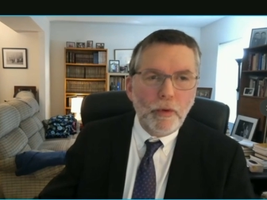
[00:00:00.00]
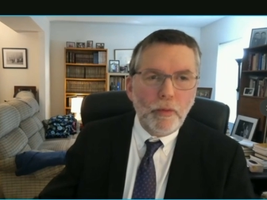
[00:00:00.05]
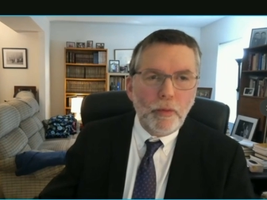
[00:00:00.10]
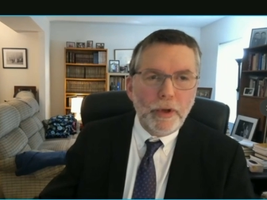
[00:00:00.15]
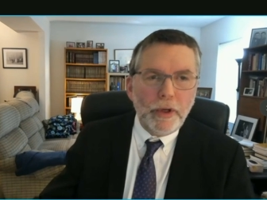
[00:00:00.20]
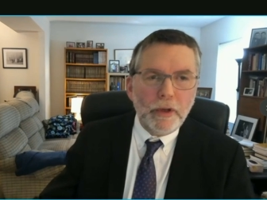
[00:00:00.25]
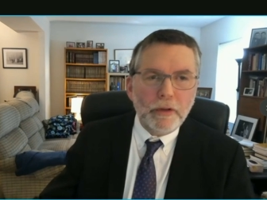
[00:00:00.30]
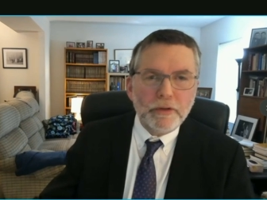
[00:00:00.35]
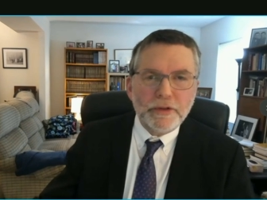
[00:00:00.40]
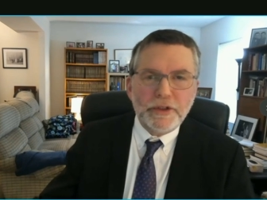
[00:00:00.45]

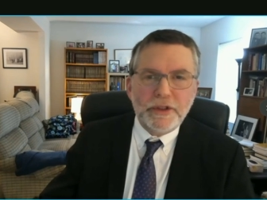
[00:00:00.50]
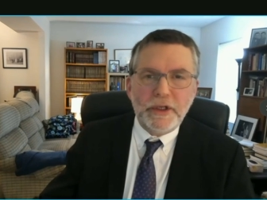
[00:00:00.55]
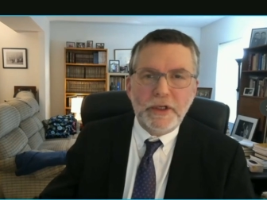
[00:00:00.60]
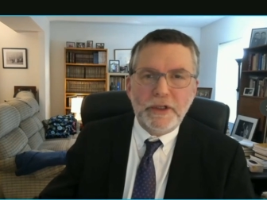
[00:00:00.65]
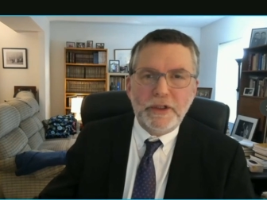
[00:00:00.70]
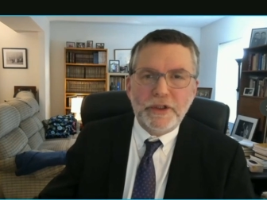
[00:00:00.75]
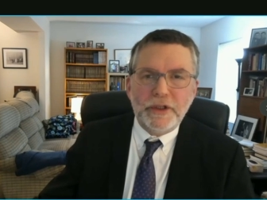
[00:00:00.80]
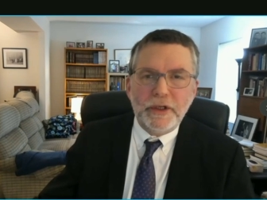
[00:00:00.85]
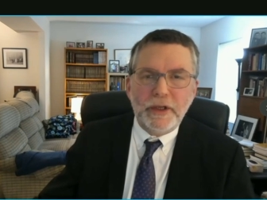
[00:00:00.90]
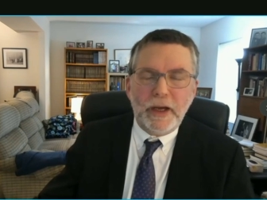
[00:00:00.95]
We don't
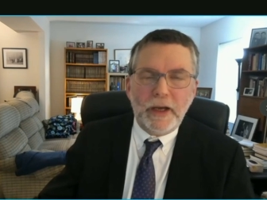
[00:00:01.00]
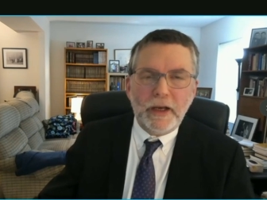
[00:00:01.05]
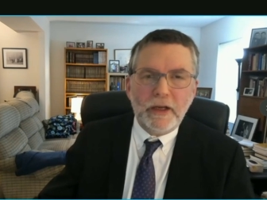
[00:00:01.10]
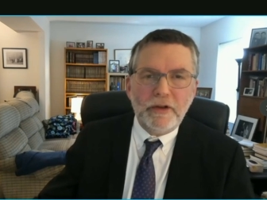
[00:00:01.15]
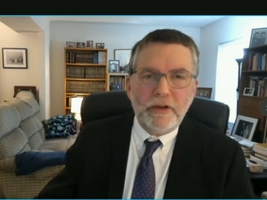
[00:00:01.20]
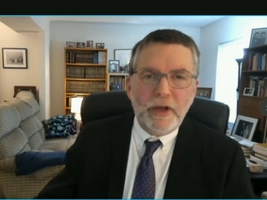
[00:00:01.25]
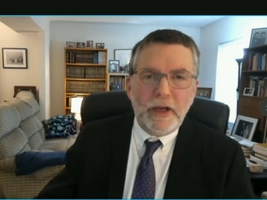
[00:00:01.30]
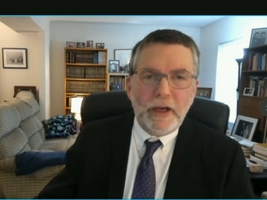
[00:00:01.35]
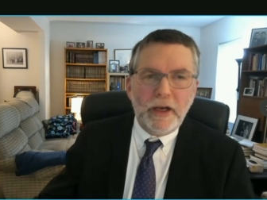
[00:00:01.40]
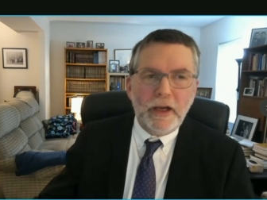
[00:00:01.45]
see
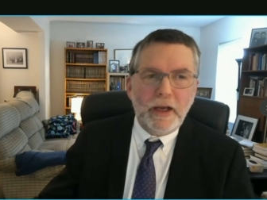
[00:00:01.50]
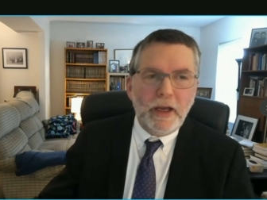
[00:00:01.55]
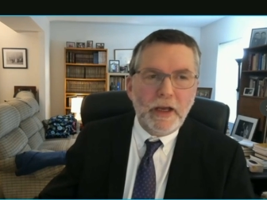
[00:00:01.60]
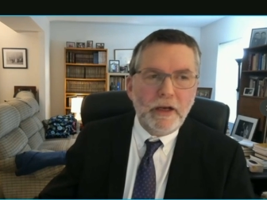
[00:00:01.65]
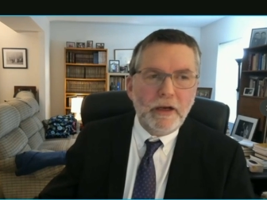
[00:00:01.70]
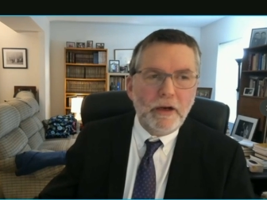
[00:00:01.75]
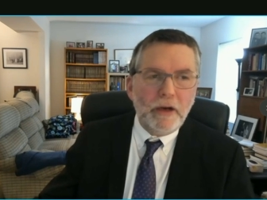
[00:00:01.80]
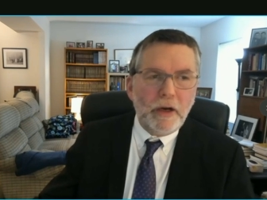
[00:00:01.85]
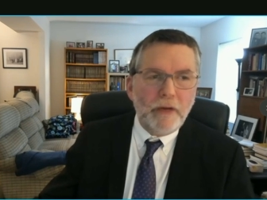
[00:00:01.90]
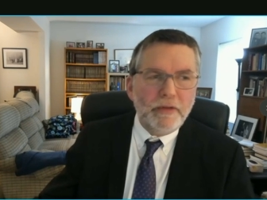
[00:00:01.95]
genetic data
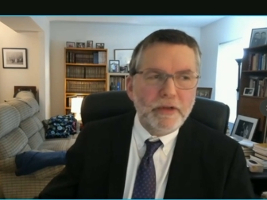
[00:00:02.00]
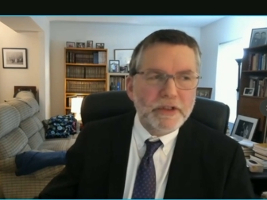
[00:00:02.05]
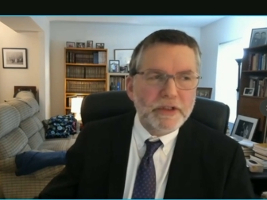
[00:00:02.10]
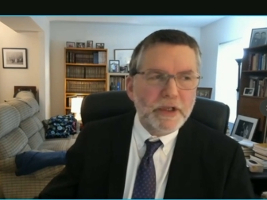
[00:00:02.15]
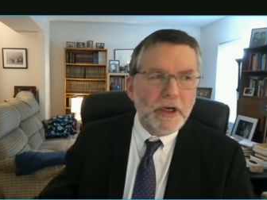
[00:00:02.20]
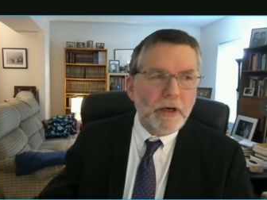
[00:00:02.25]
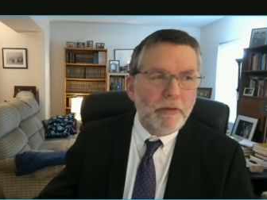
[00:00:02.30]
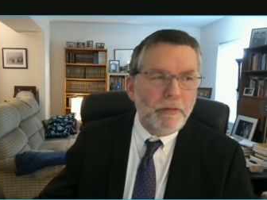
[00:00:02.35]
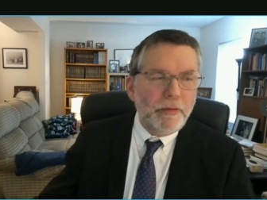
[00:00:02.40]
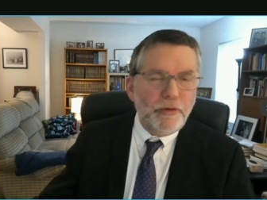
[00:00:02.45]
in and of
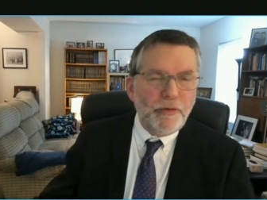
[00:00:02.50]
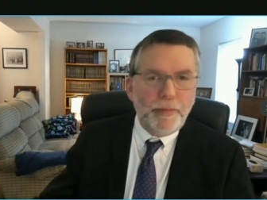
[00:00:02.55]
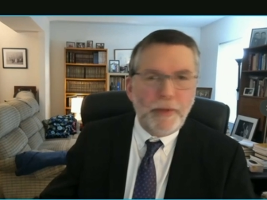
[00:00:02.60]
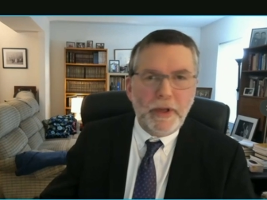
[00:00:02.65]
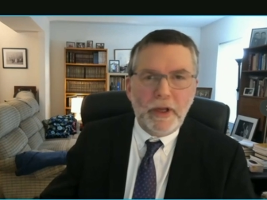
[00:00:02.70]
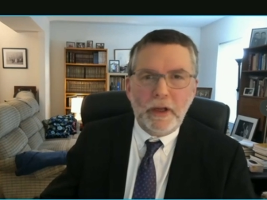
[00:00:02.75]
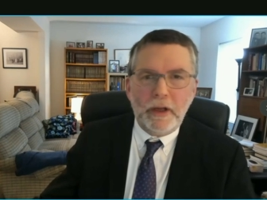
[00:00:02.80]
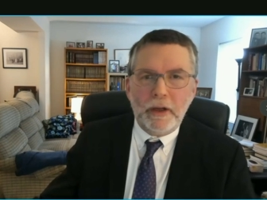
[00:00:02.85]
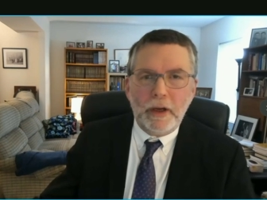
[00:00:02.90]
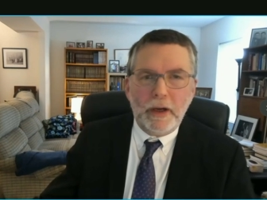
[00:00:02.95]
itself as
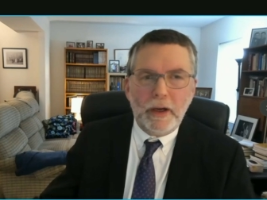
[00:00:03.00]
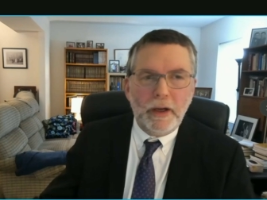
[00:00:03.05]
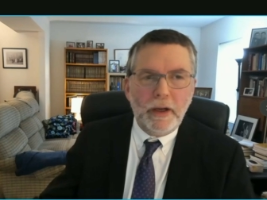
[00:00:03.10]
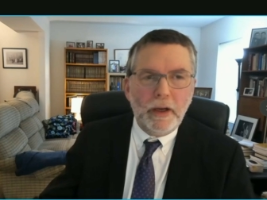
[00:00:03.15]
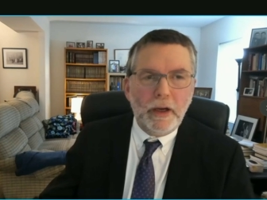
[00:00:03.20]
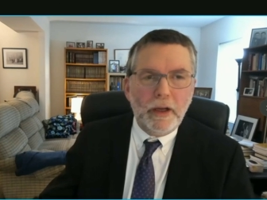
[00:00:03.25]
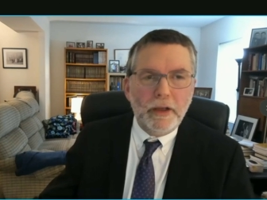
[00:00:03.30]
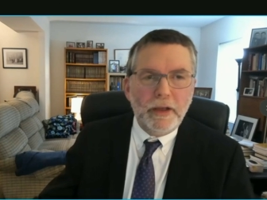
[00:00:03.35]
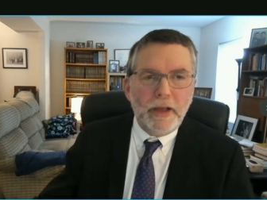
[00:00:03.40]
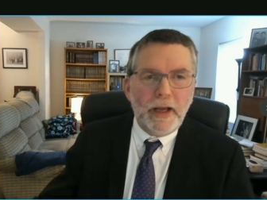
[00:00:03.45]
being
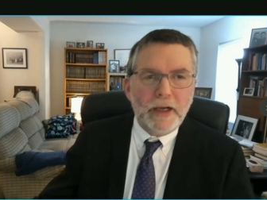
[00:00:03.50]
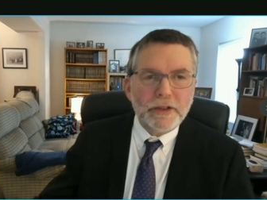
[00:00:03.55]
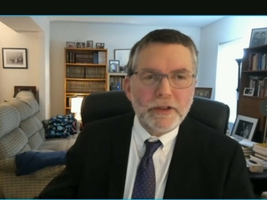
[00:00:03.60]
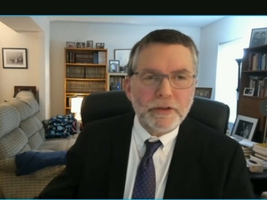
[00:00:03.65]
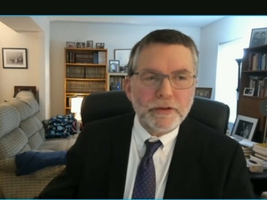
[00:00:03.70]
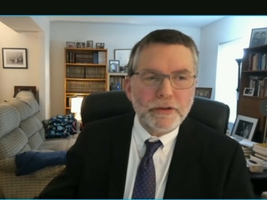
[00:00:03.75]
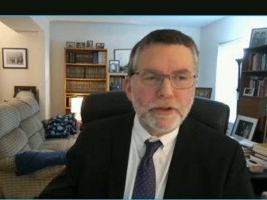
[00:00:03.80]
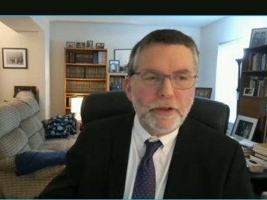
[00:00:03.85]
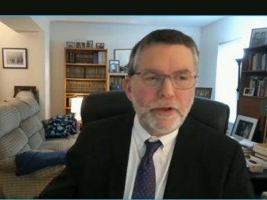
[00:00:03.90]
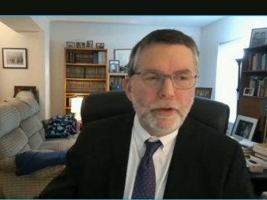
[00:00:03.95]
a
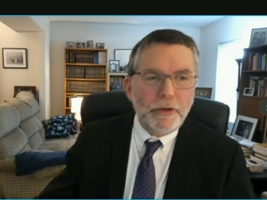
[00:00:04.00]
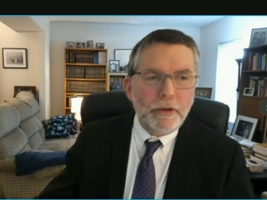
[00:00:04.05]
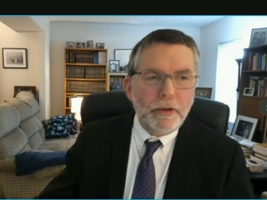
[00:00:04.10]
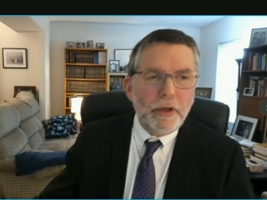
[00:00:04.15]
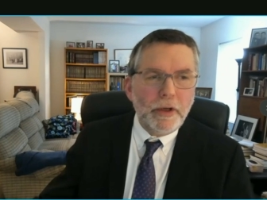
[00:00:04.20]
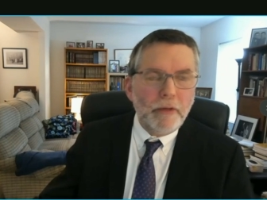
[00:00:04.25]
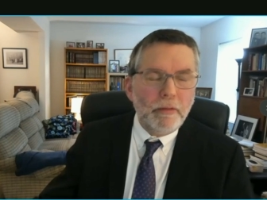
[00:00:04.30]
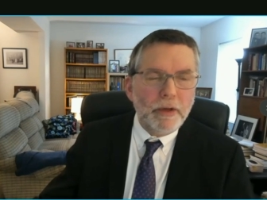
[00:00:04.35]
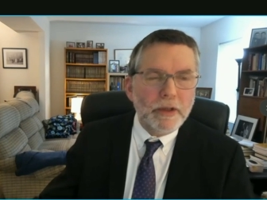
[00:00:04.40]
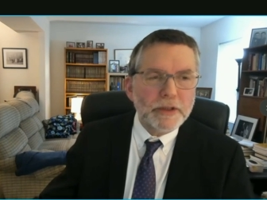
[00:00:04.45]
national
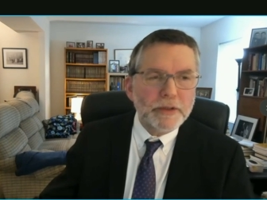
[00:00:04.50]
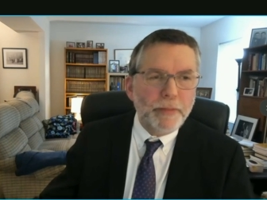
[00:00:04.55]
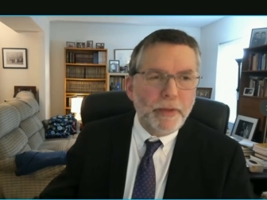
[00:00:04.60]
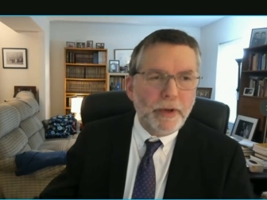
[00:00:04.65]
security risk,